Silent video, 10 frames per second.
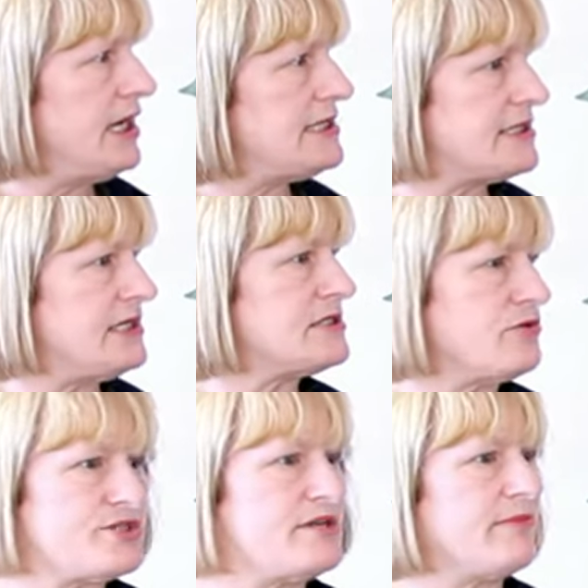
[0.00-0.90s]
It's
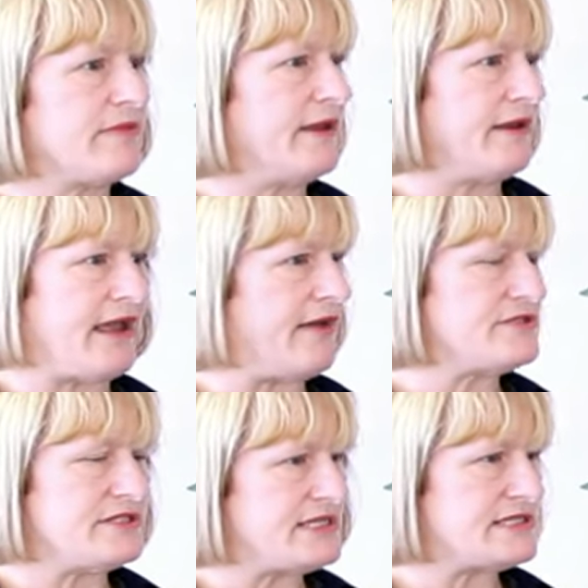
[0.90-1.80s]
not something they're going to have
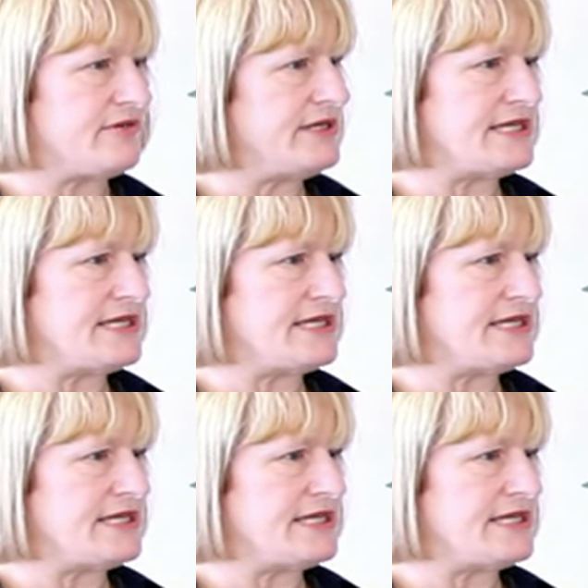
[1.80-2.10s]
to necessarily